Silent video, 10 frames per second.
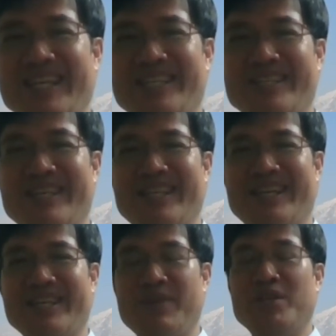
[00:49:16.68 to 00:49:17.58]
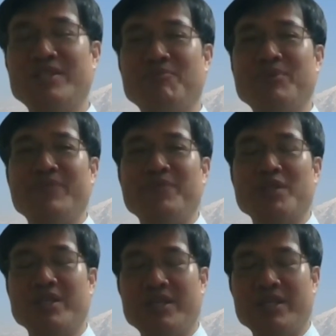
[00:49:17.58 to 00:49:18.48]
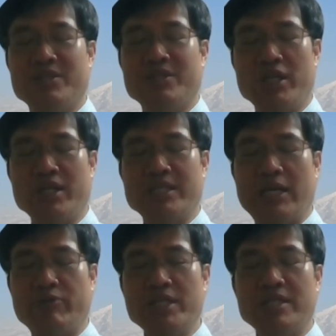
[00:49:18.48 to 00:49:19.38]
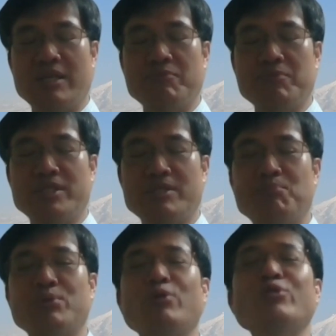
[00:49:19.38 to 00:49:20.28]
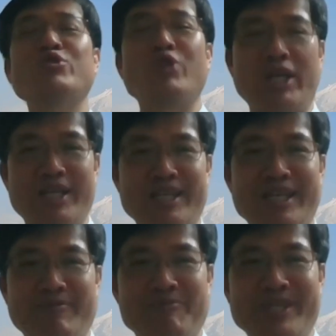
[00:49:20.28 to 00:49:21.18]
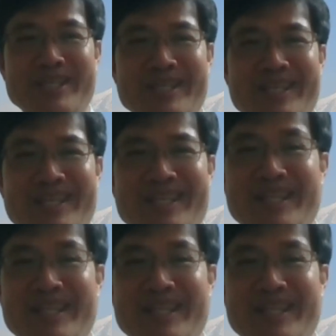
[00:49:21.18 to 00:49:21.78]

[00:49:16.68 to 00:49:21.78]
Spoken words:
like if the Taiwanese government is a pro-China government,